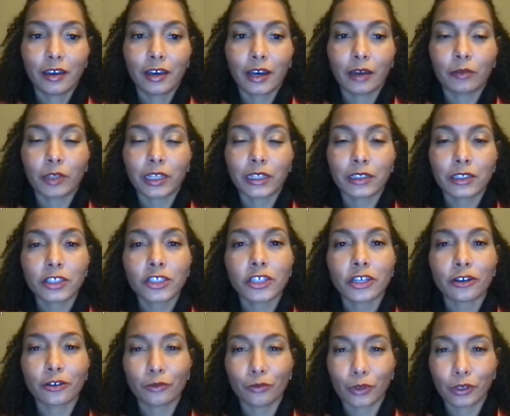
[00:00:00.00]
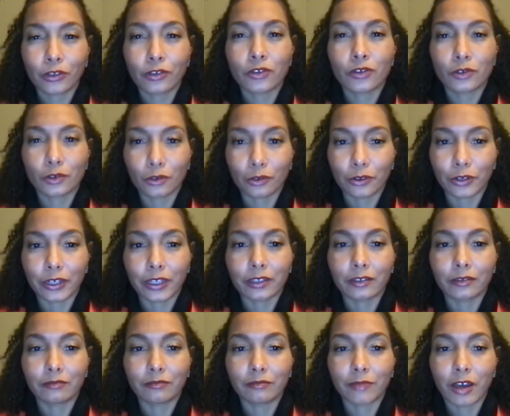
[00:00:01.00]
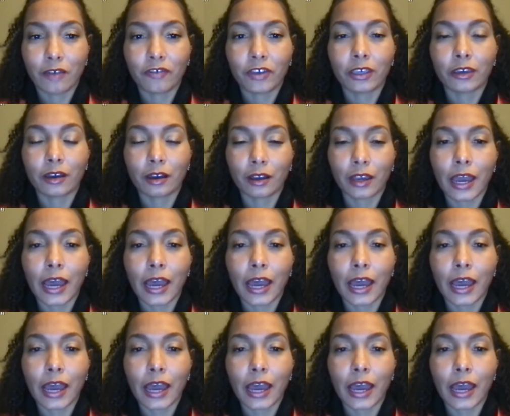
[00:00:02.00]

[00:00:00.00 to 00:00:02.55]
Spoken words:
I would like to share a real story of a young